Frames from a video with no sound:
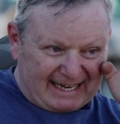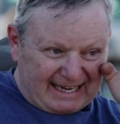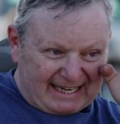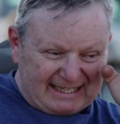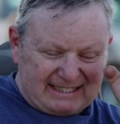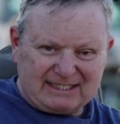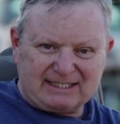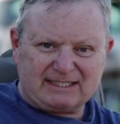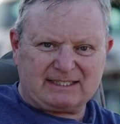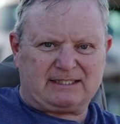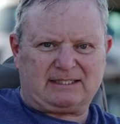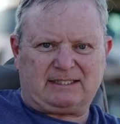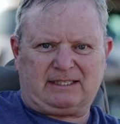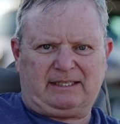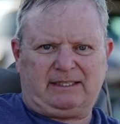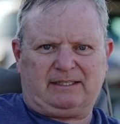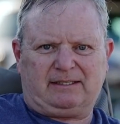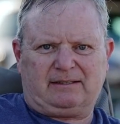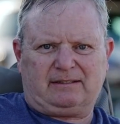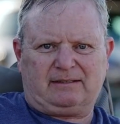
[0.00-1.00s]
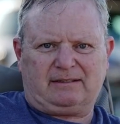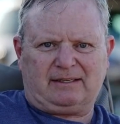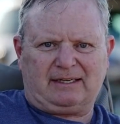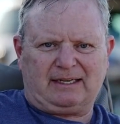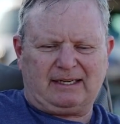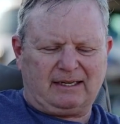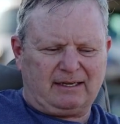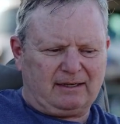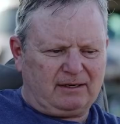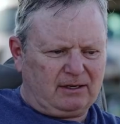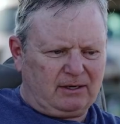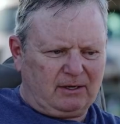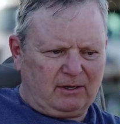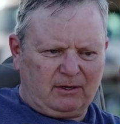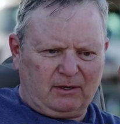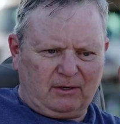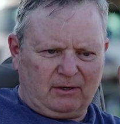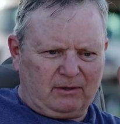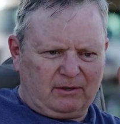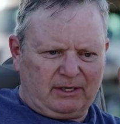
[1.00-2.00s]
instantly,
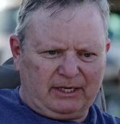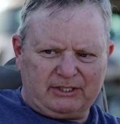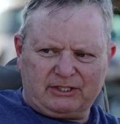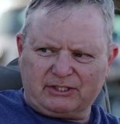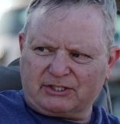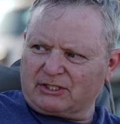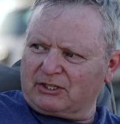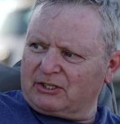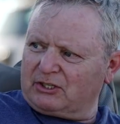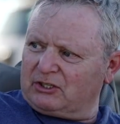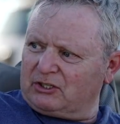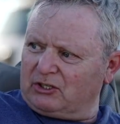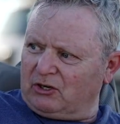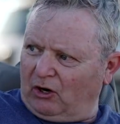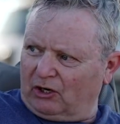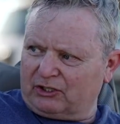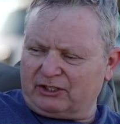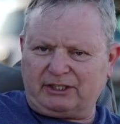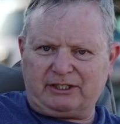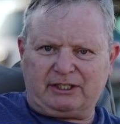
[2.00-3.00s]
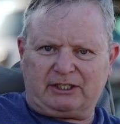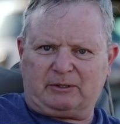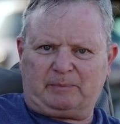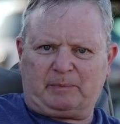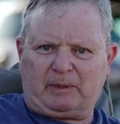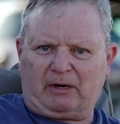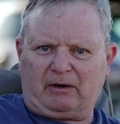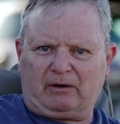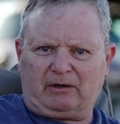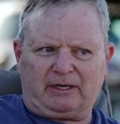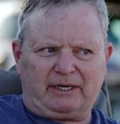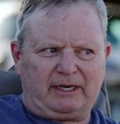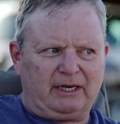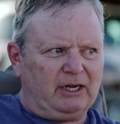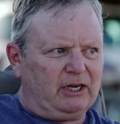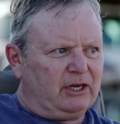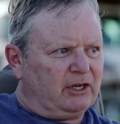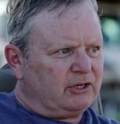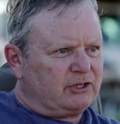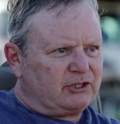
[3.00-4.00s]
he just got in it apparently,
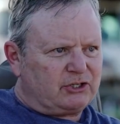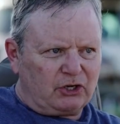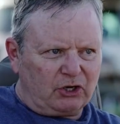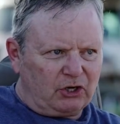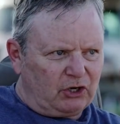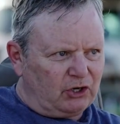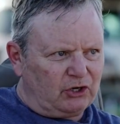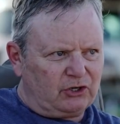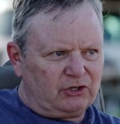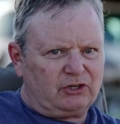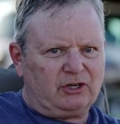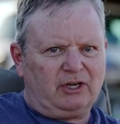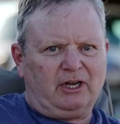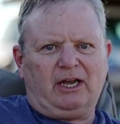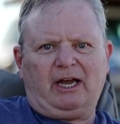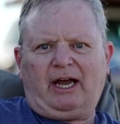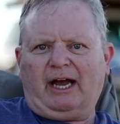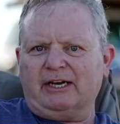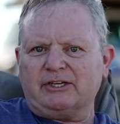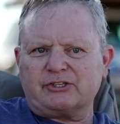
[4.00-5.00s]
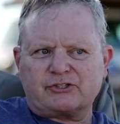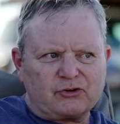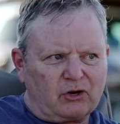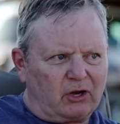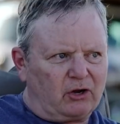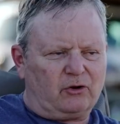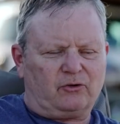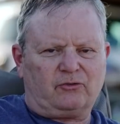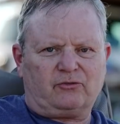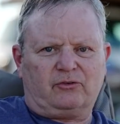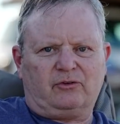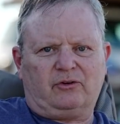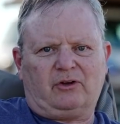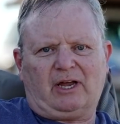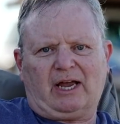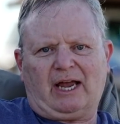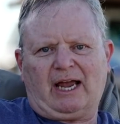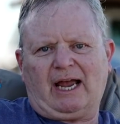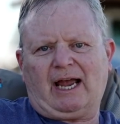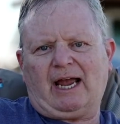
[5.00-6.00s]
turned and drove,
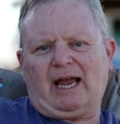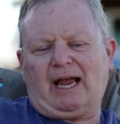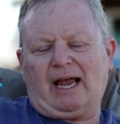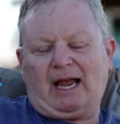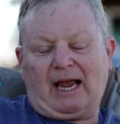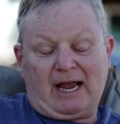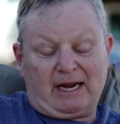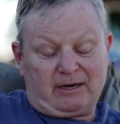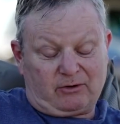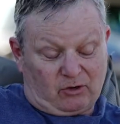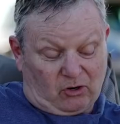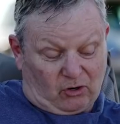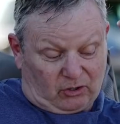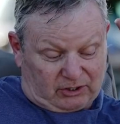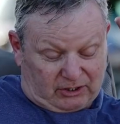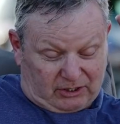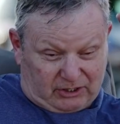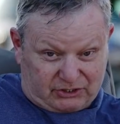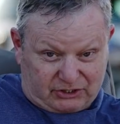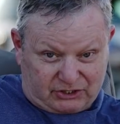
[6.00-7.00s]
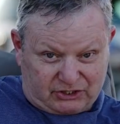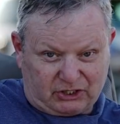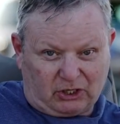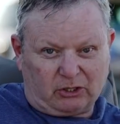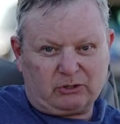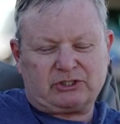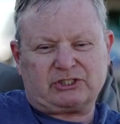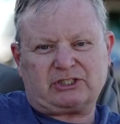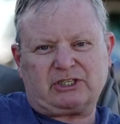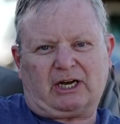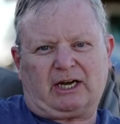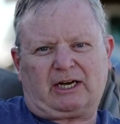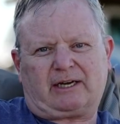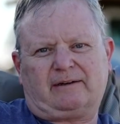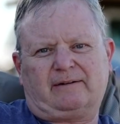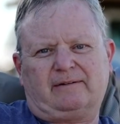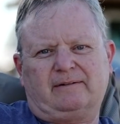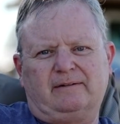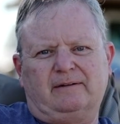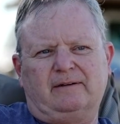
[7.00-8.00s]
and got so
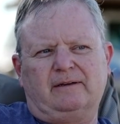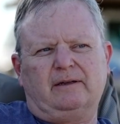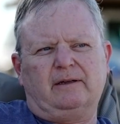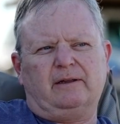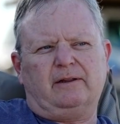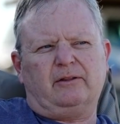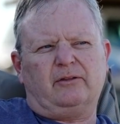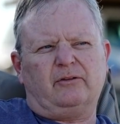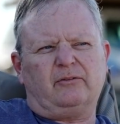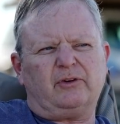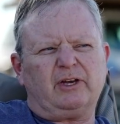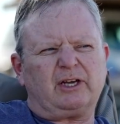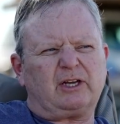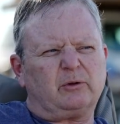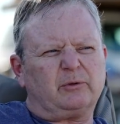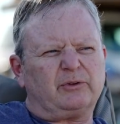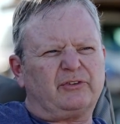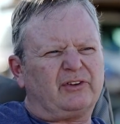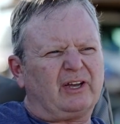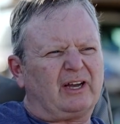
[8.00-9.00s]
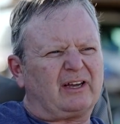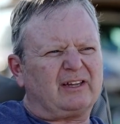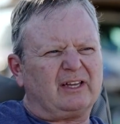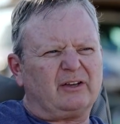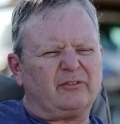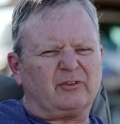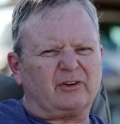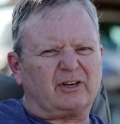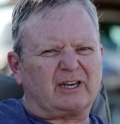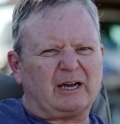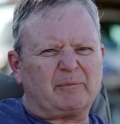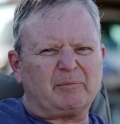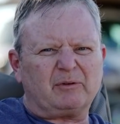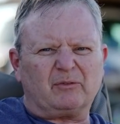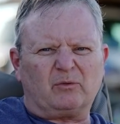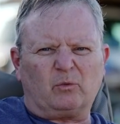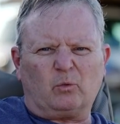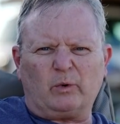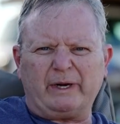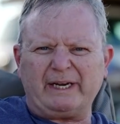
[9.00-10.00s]
stuck. The vehicle was stuck there for a couple
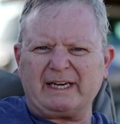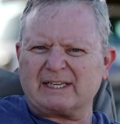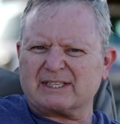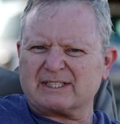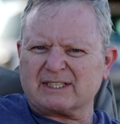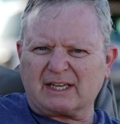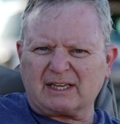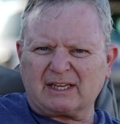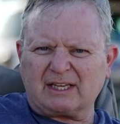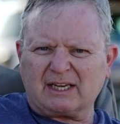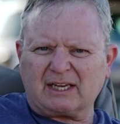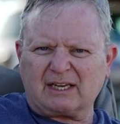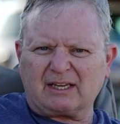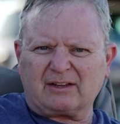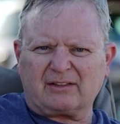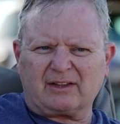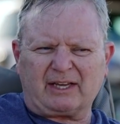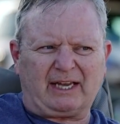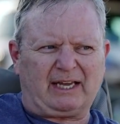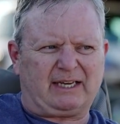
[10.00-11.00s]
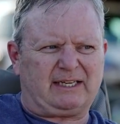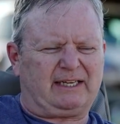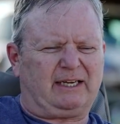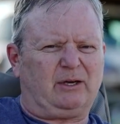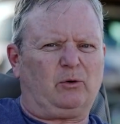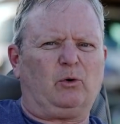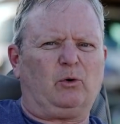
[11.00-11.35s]
of weeks, I think. They had to